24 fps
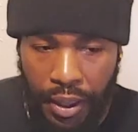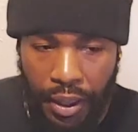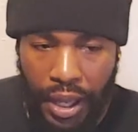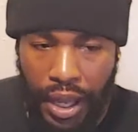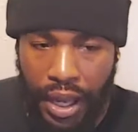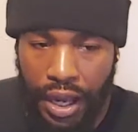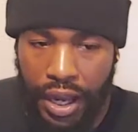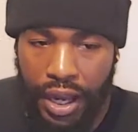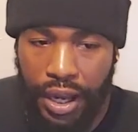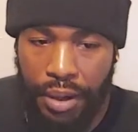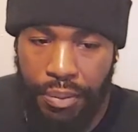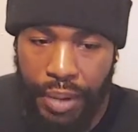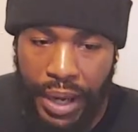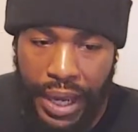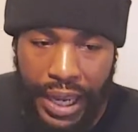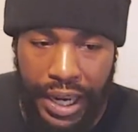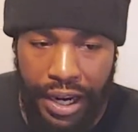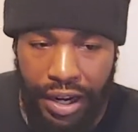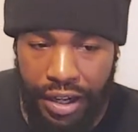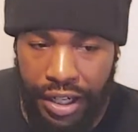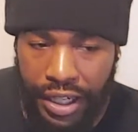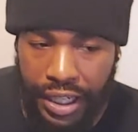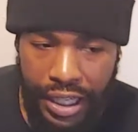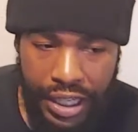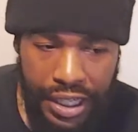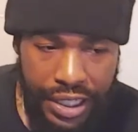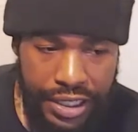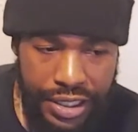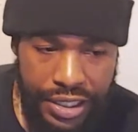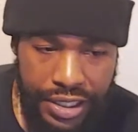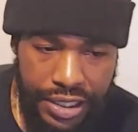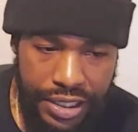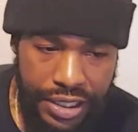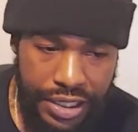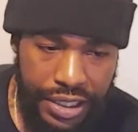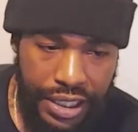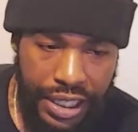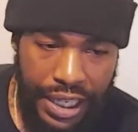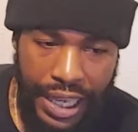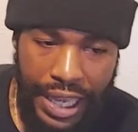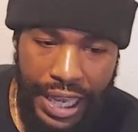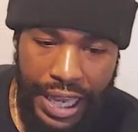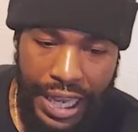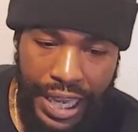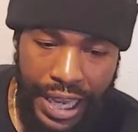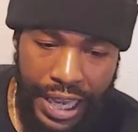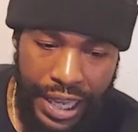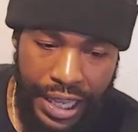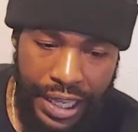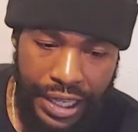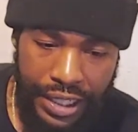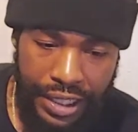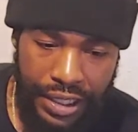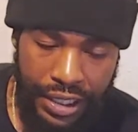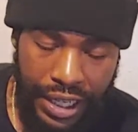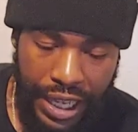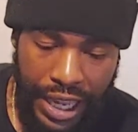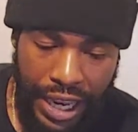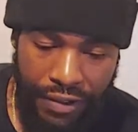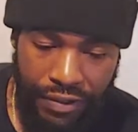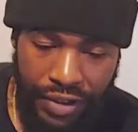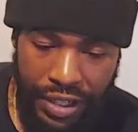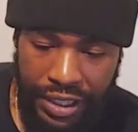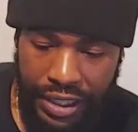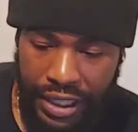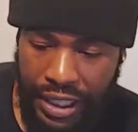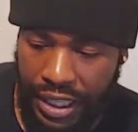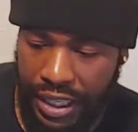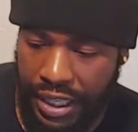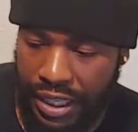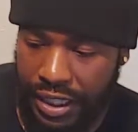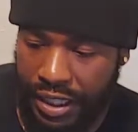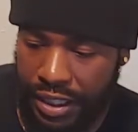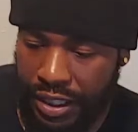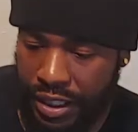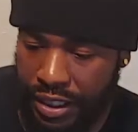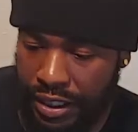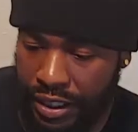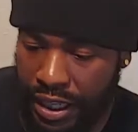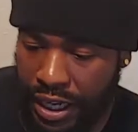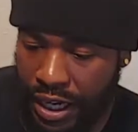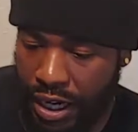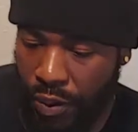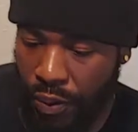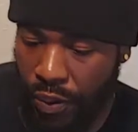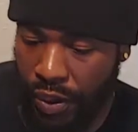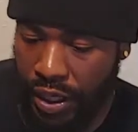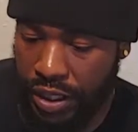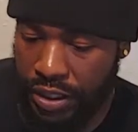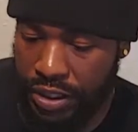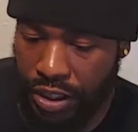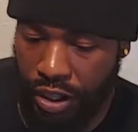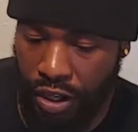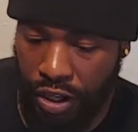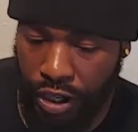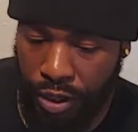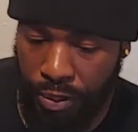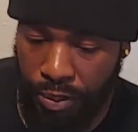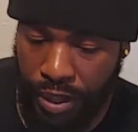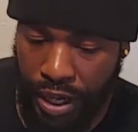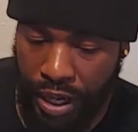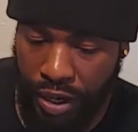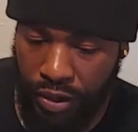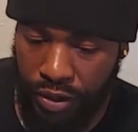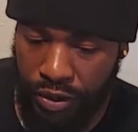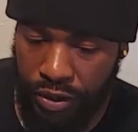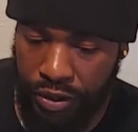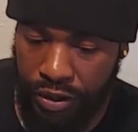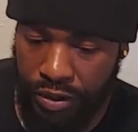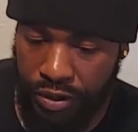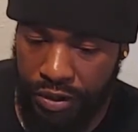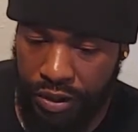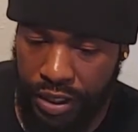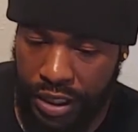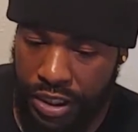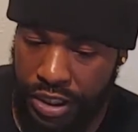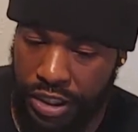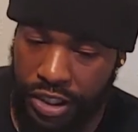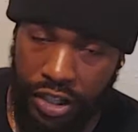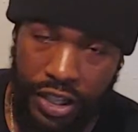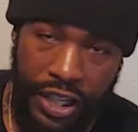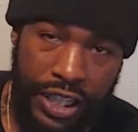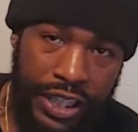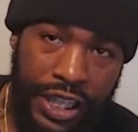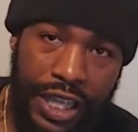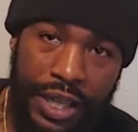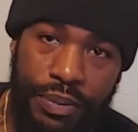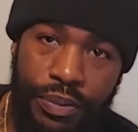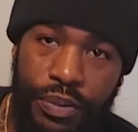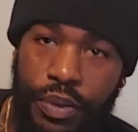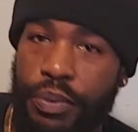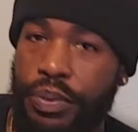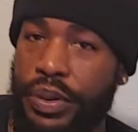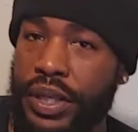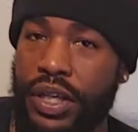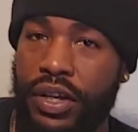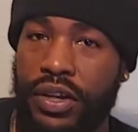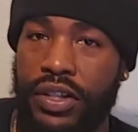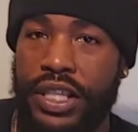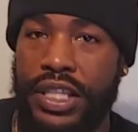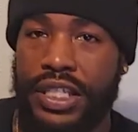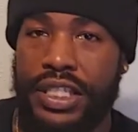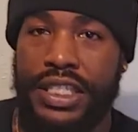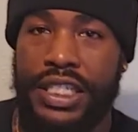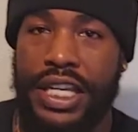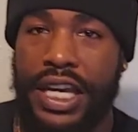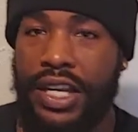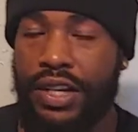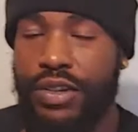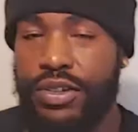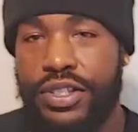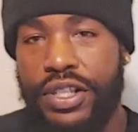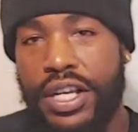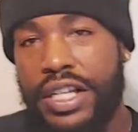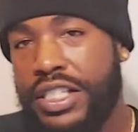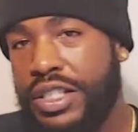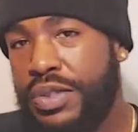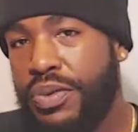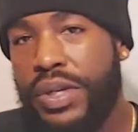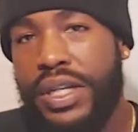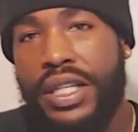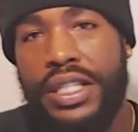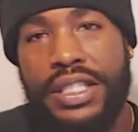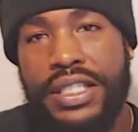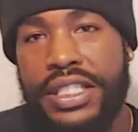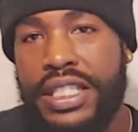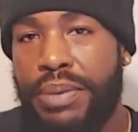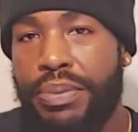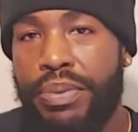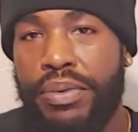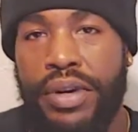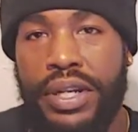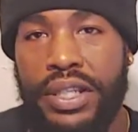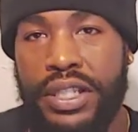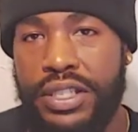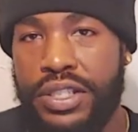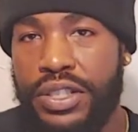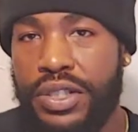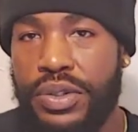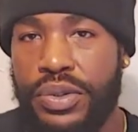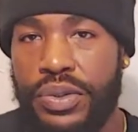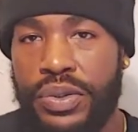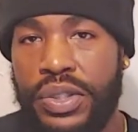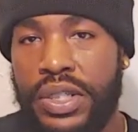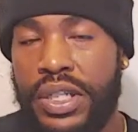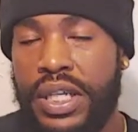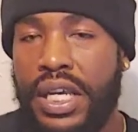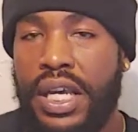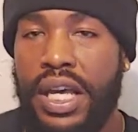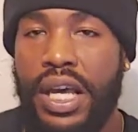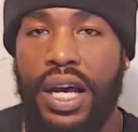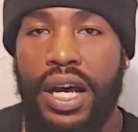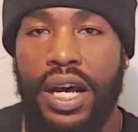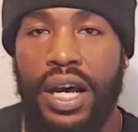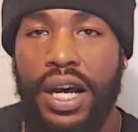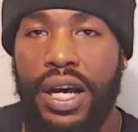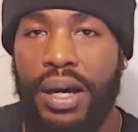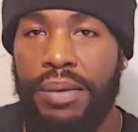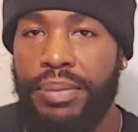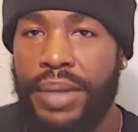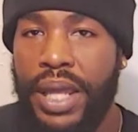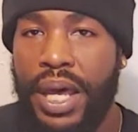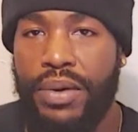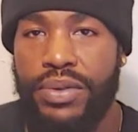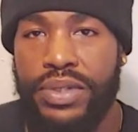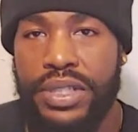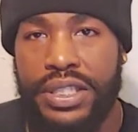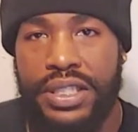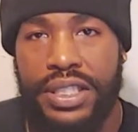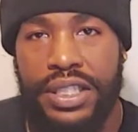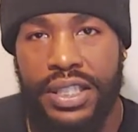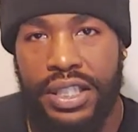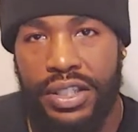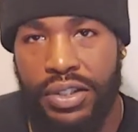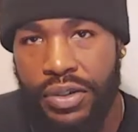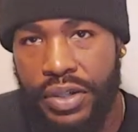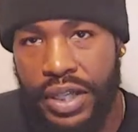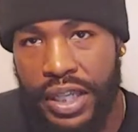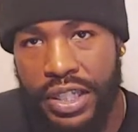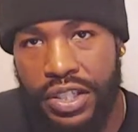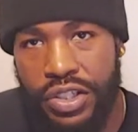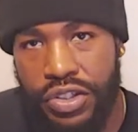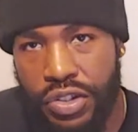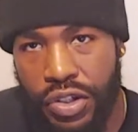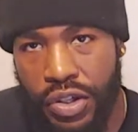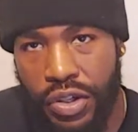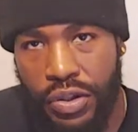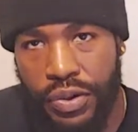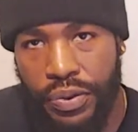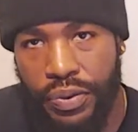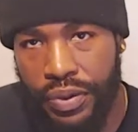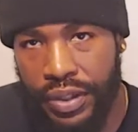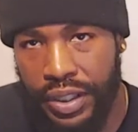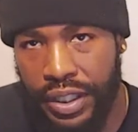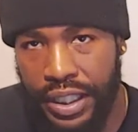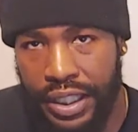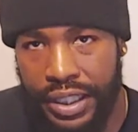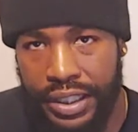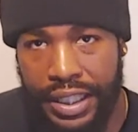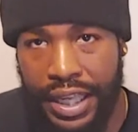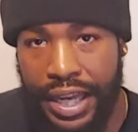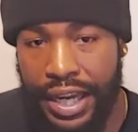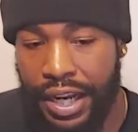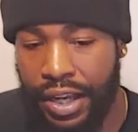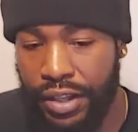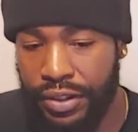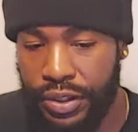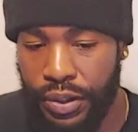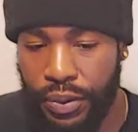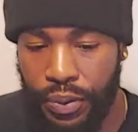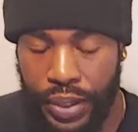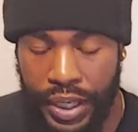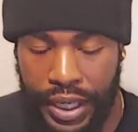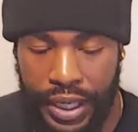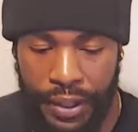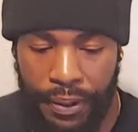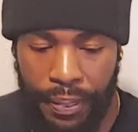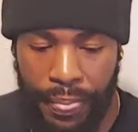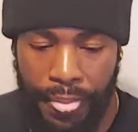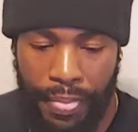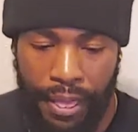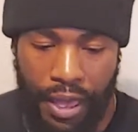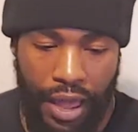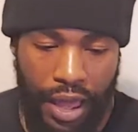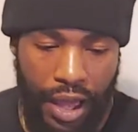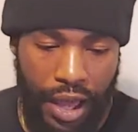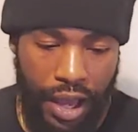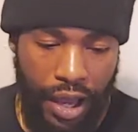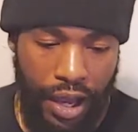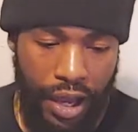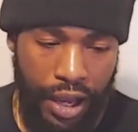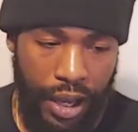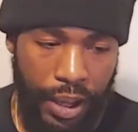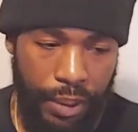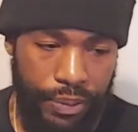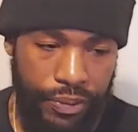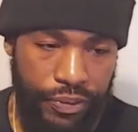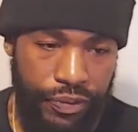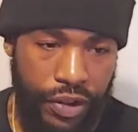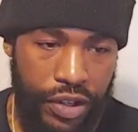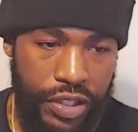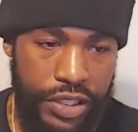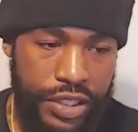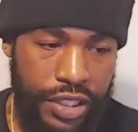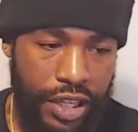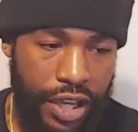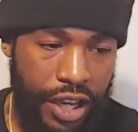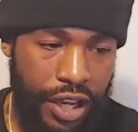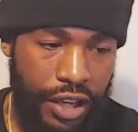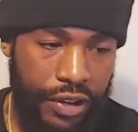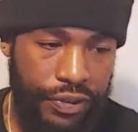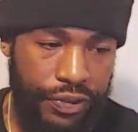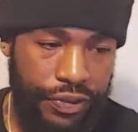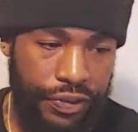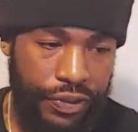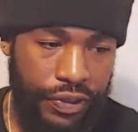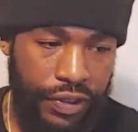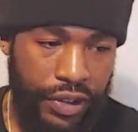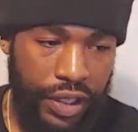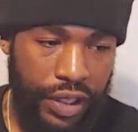my air guns and everything that I want to talk about concerning them will be on this channel. So I just wanted to separate the two. That was just a little intro, get that out the way. First off,